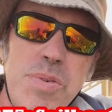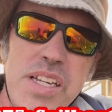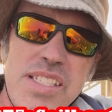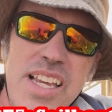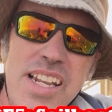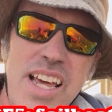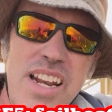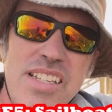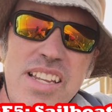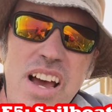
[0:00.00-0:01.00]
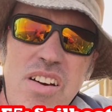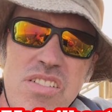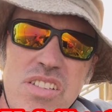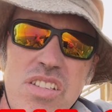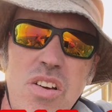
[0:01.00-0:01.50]
because they let us
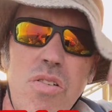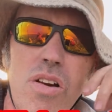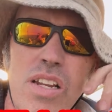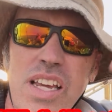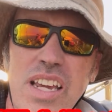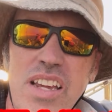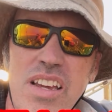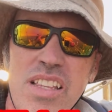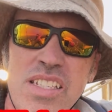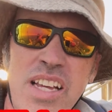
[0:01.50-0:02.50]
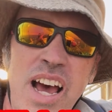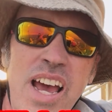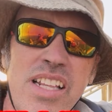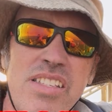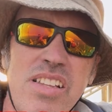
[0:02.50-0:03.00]
out so early in the tide.